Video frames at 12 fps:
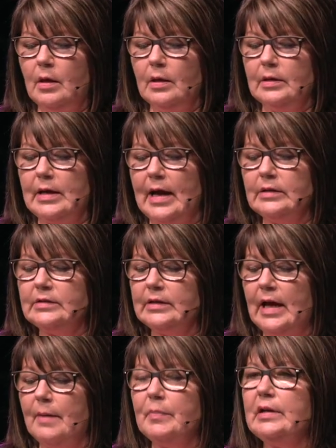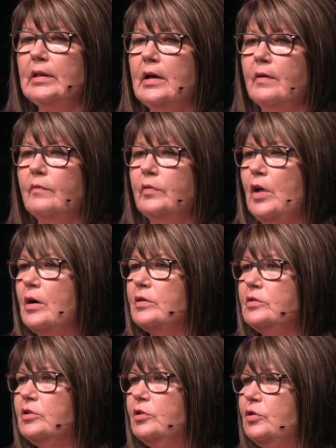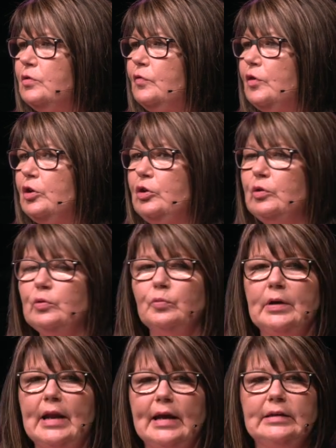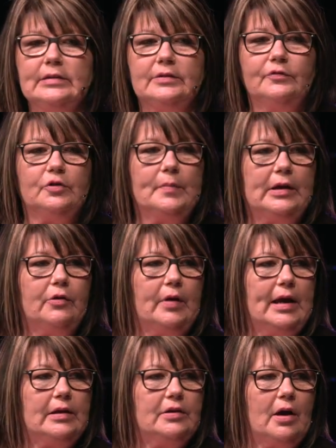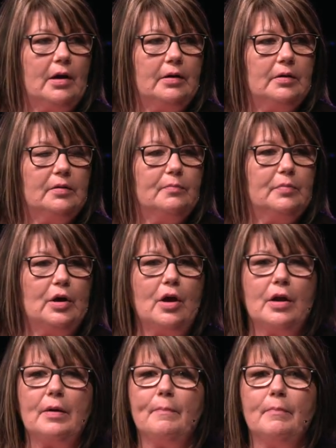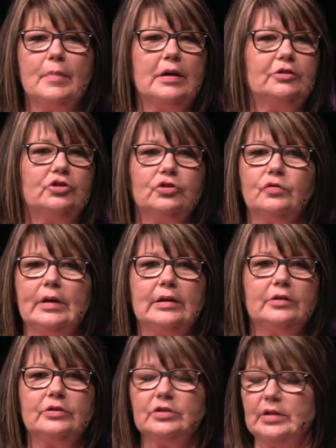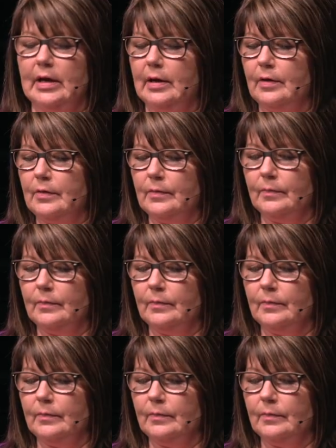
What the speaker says: God's agape love longs to do for you what I did for my granddaughter, but on a much grander scale.